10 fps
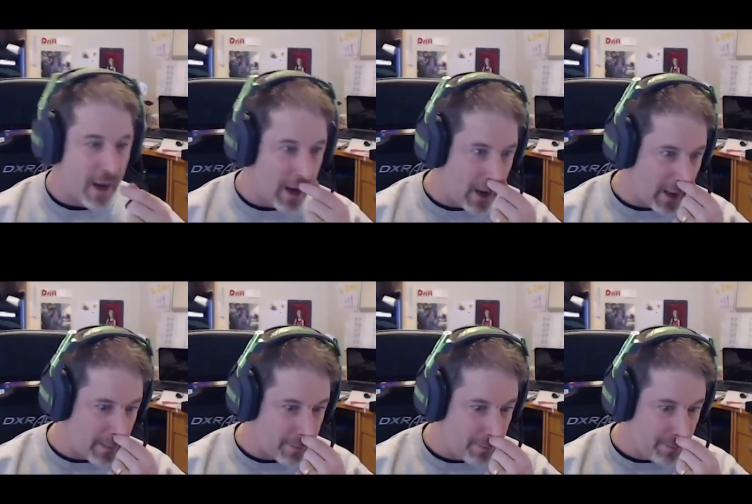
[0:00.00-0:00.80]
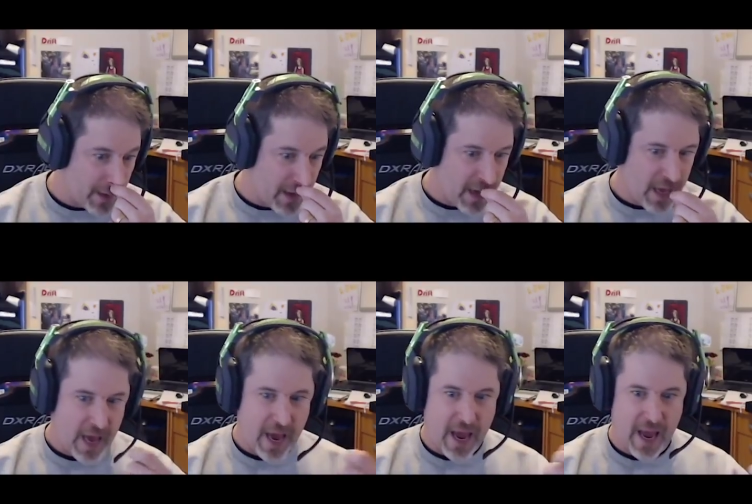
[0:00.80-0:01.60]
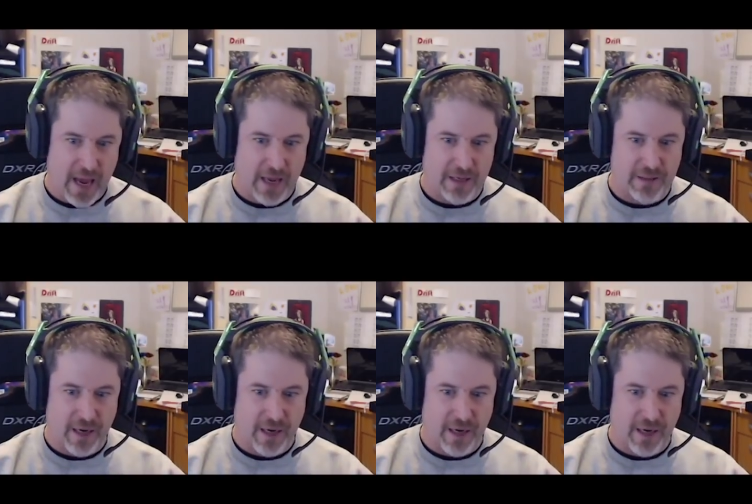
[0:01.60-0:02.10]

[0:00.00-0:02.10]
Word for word: Um, and